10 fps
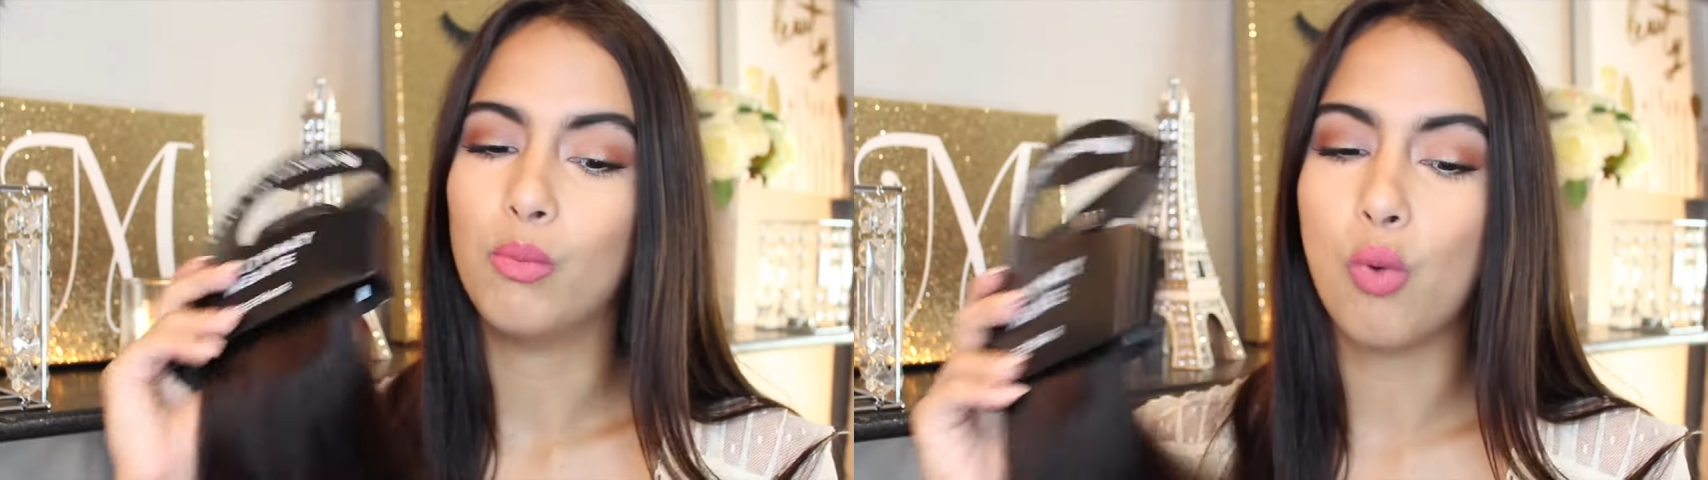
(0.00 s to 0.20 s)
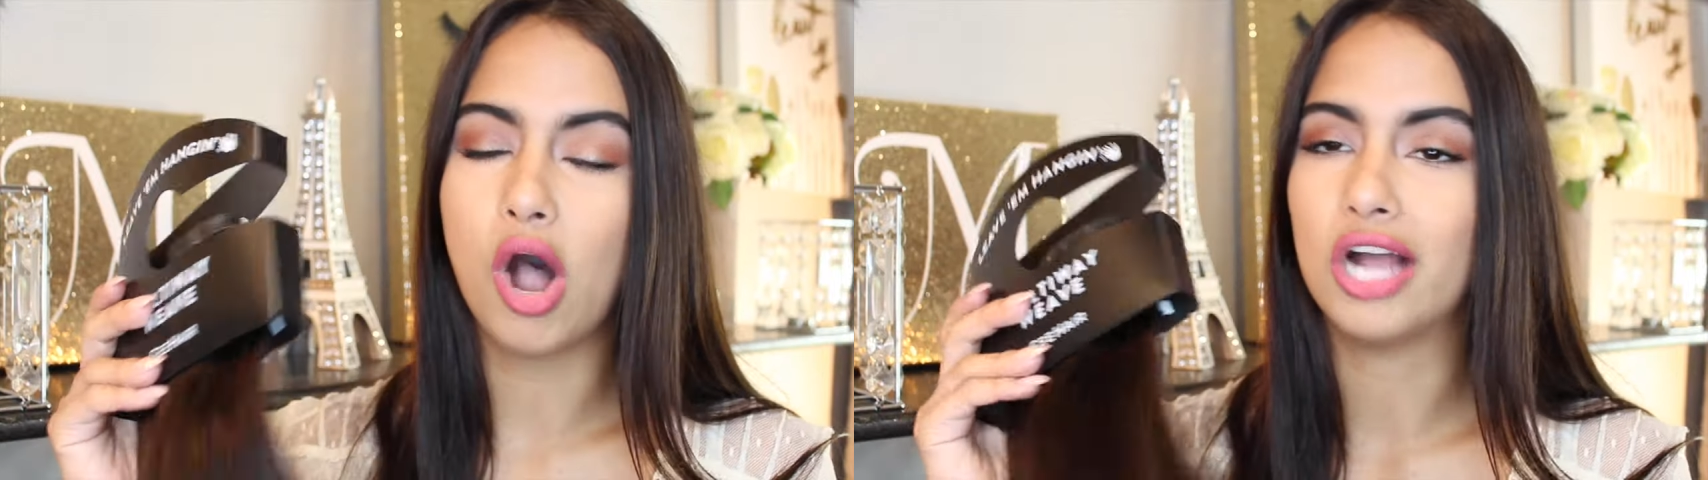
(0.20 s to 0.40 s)

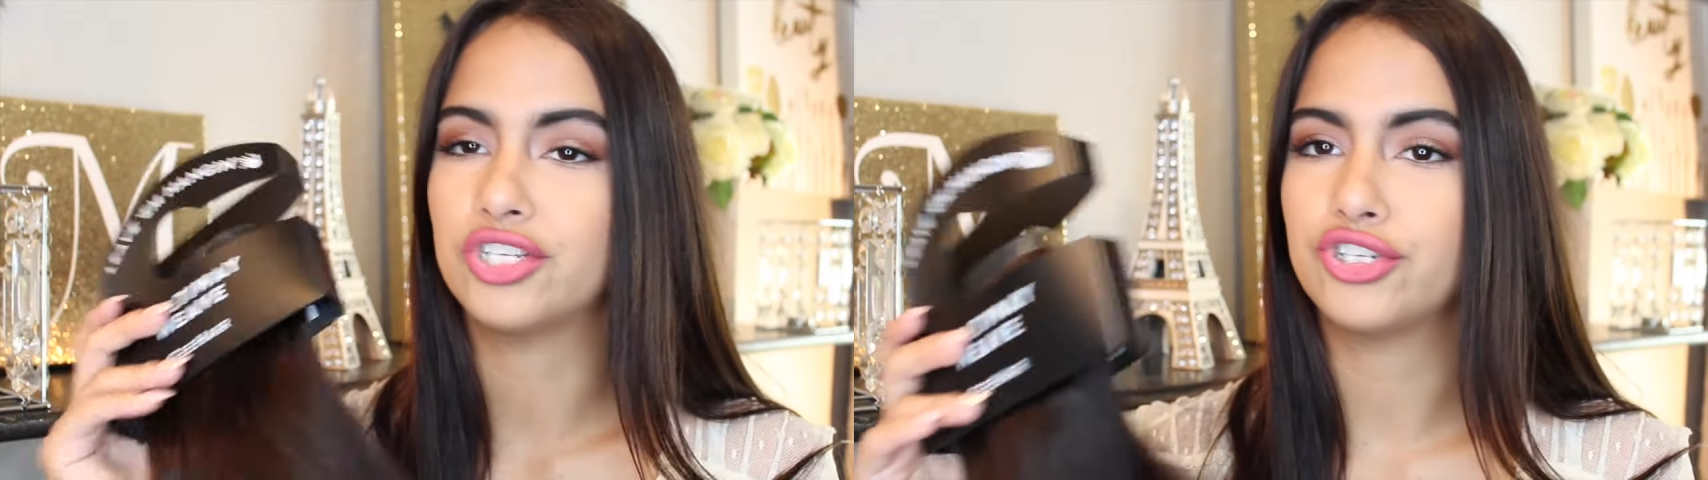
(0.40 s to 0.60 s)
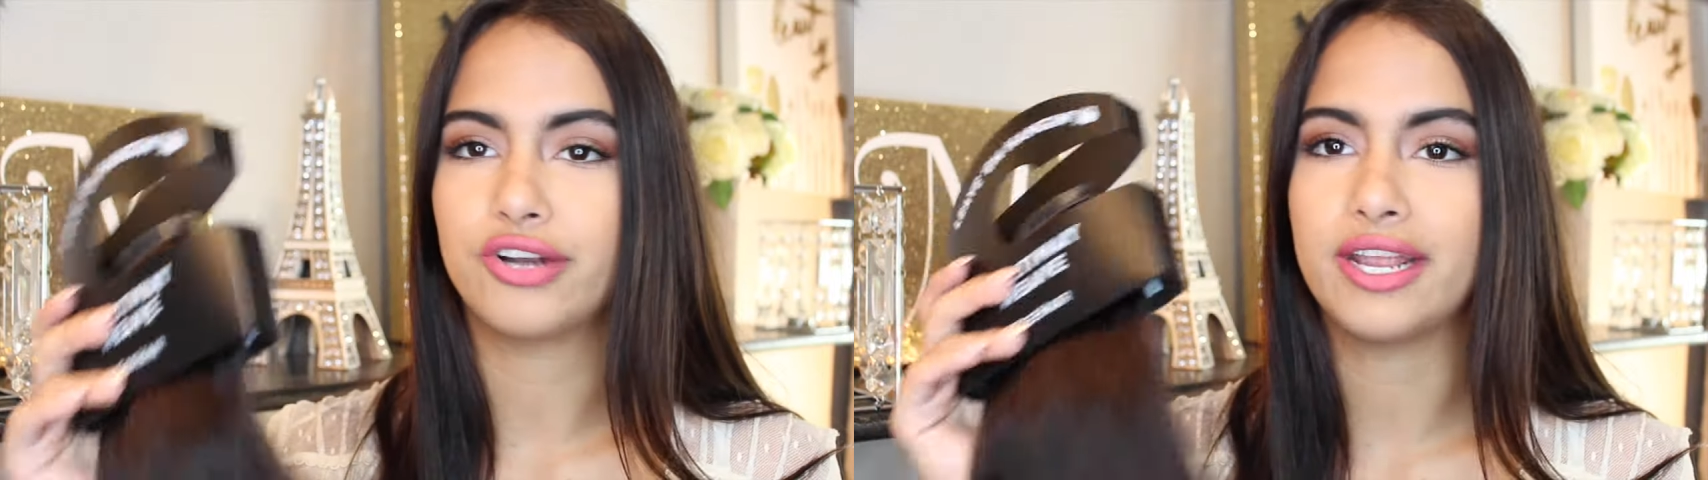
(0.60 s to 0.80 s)

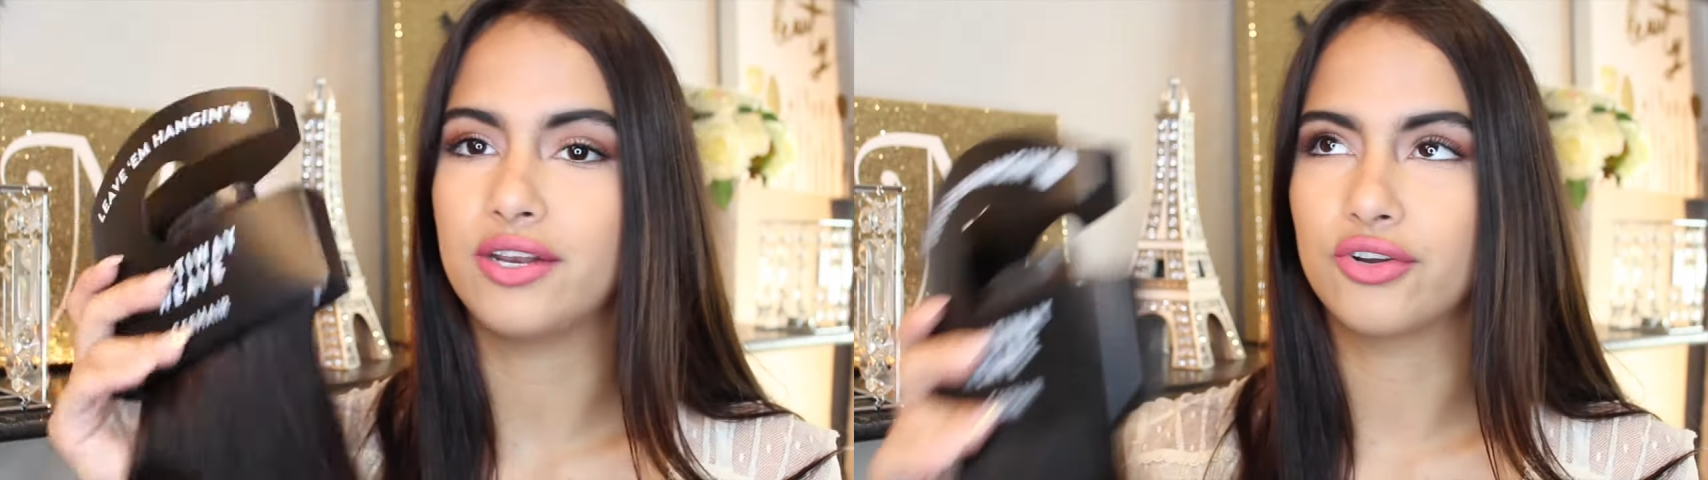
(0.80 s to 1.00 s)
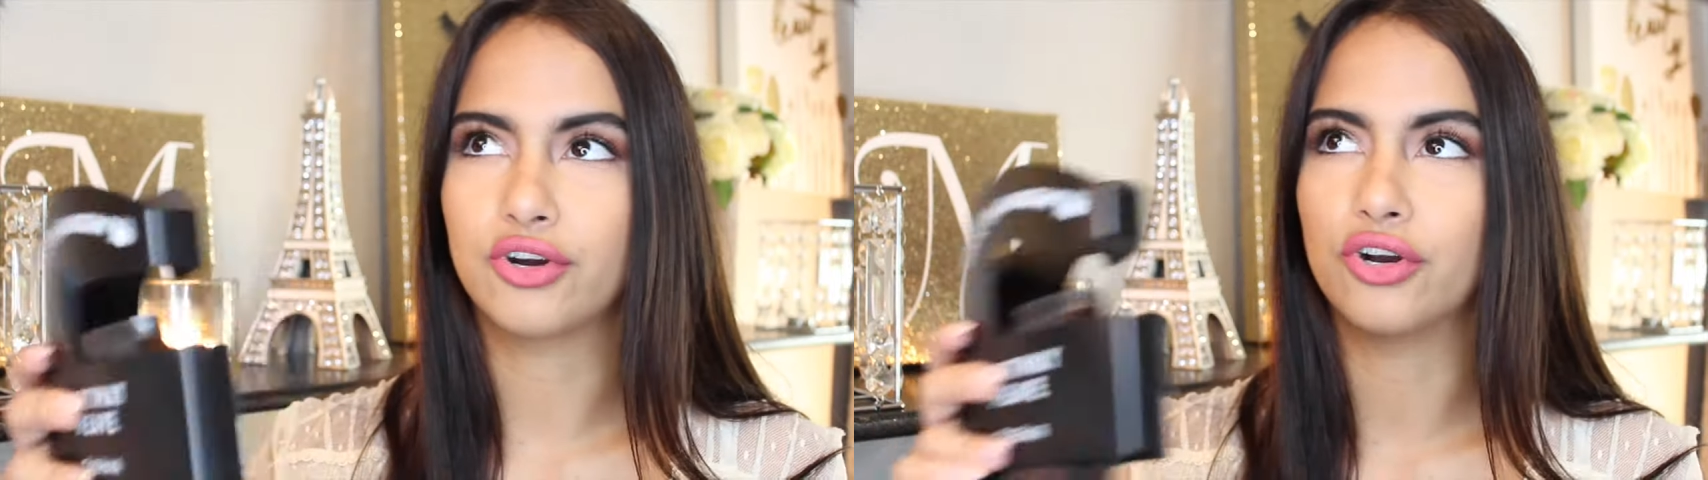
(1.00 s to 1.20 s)
wash,
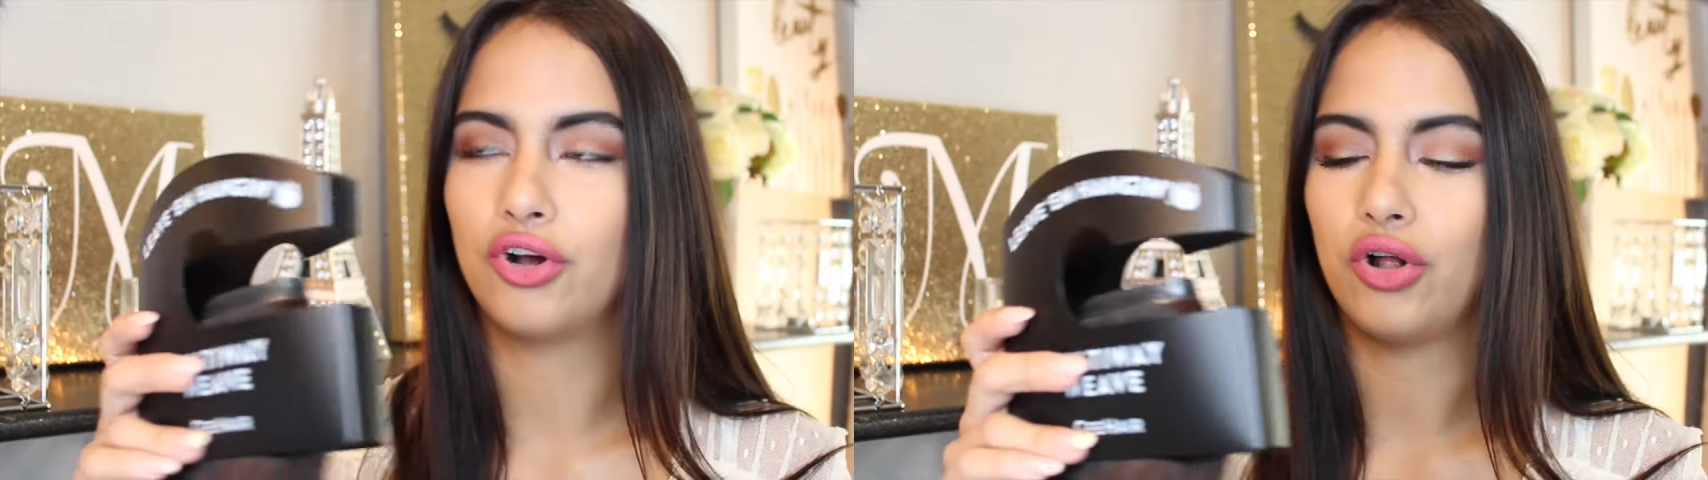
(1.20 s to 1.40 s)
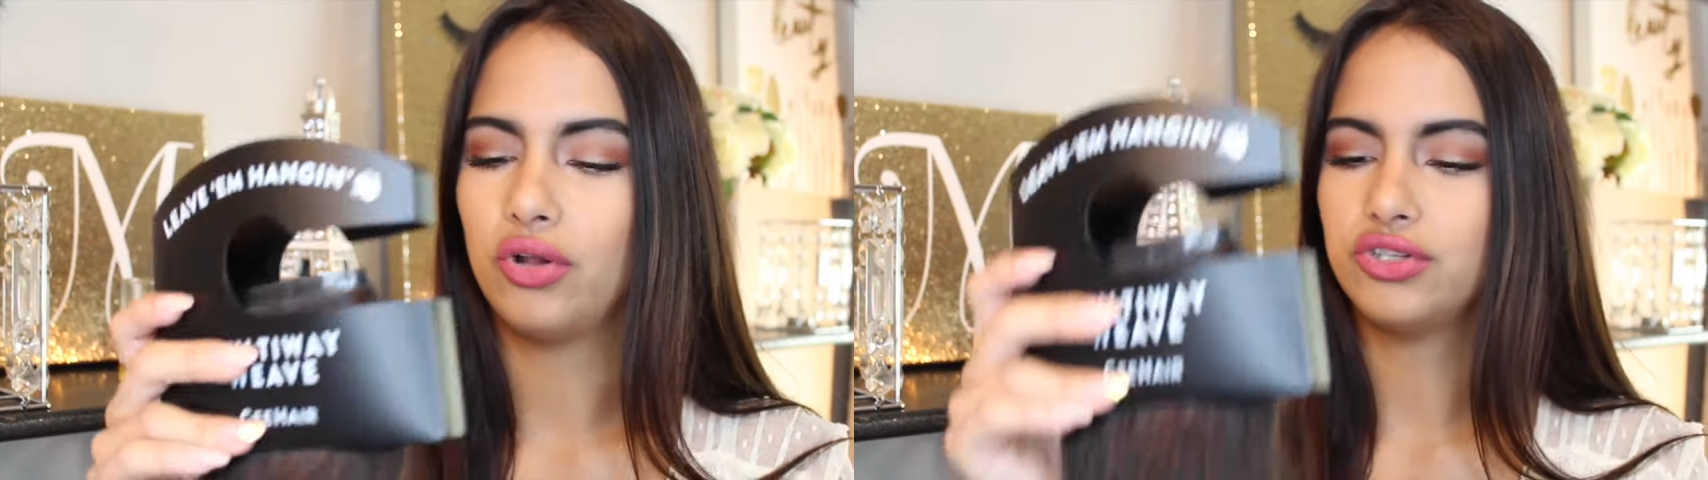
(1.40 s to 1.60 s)
straighten,
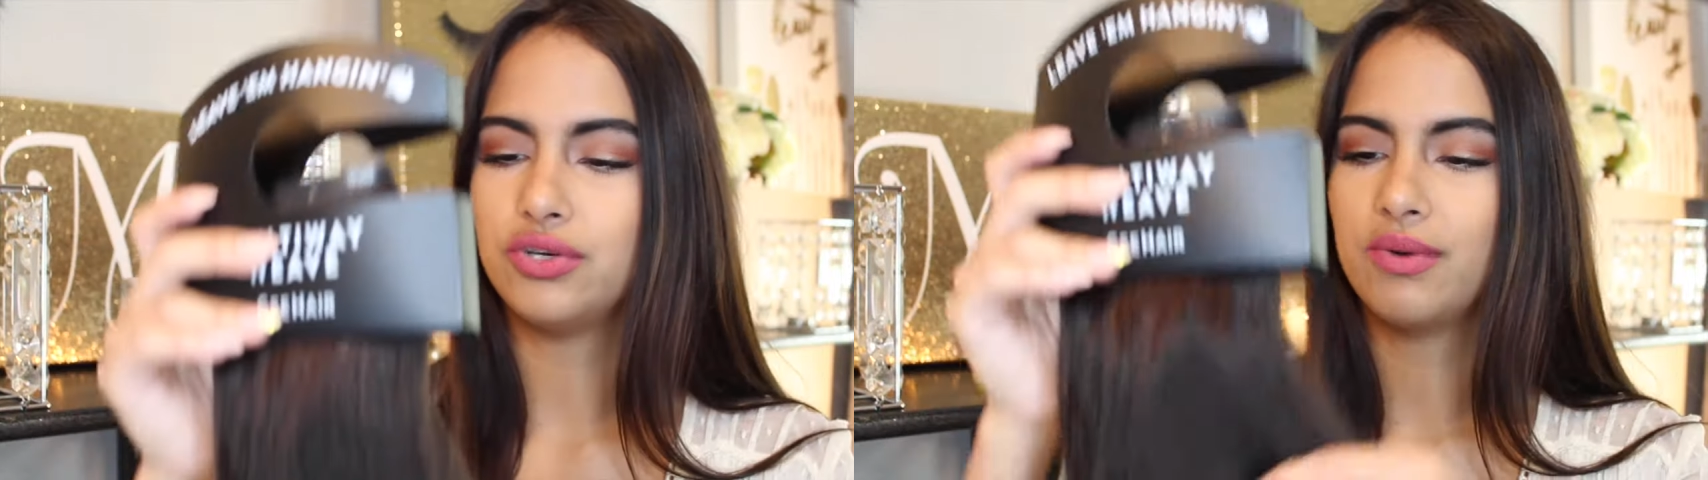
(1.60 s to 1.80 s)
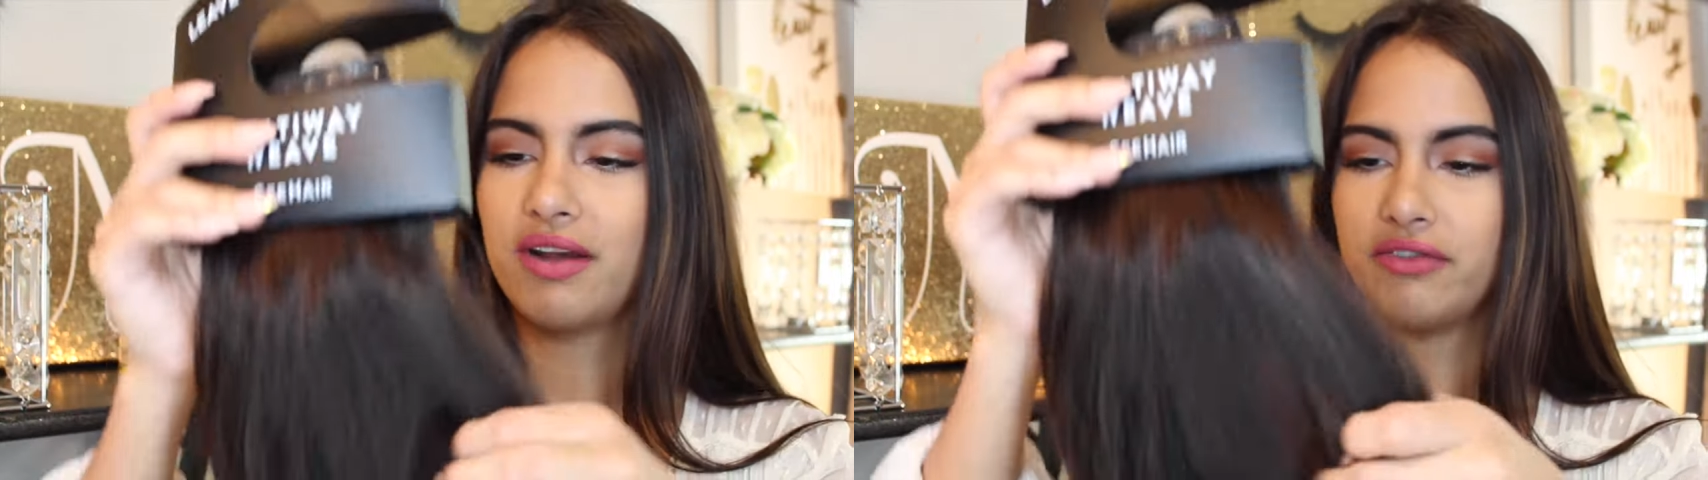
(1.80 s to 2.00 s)
curl,
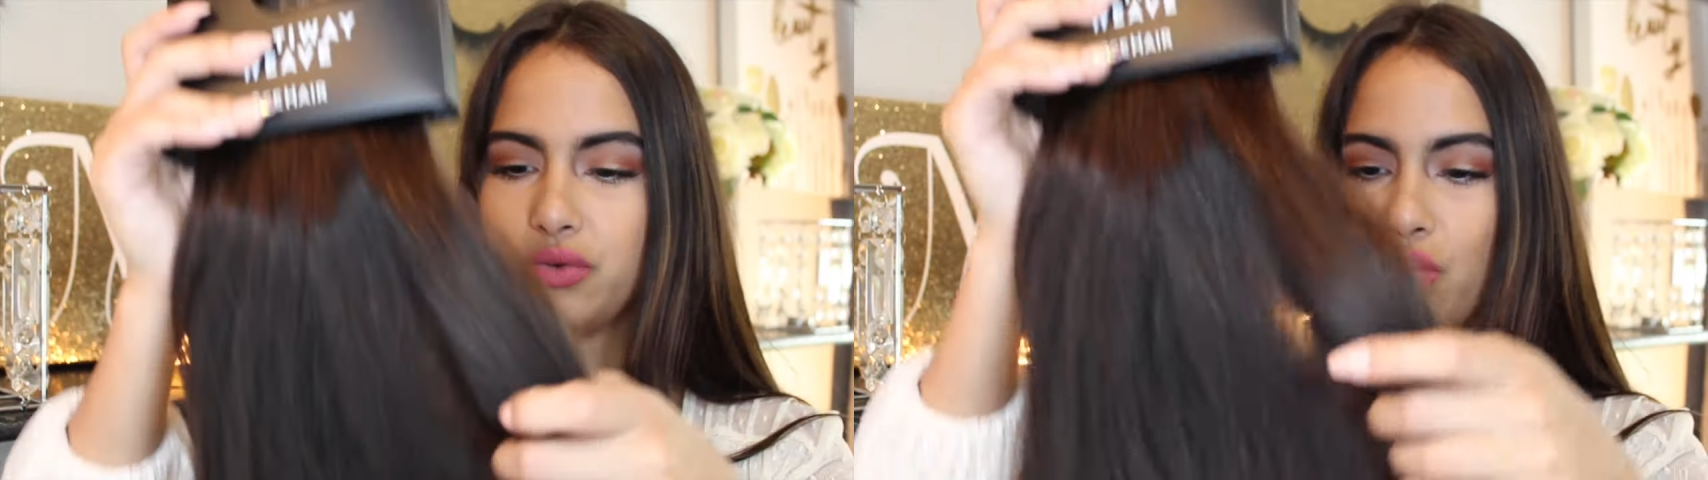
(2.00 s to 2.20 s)
do whatever